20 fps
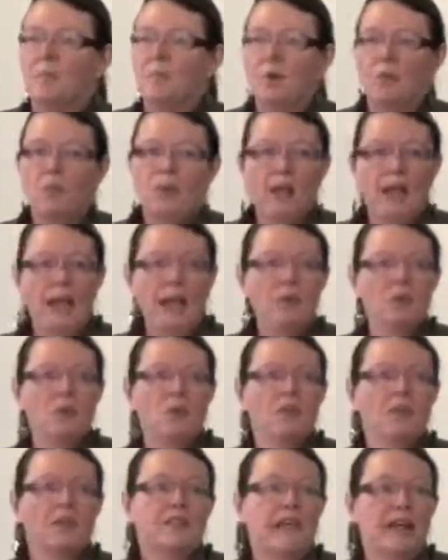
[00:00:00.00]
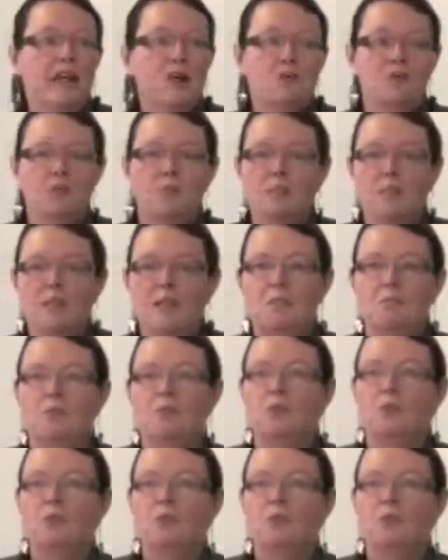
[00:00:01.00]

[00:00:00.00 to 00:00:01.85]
But when I work now with people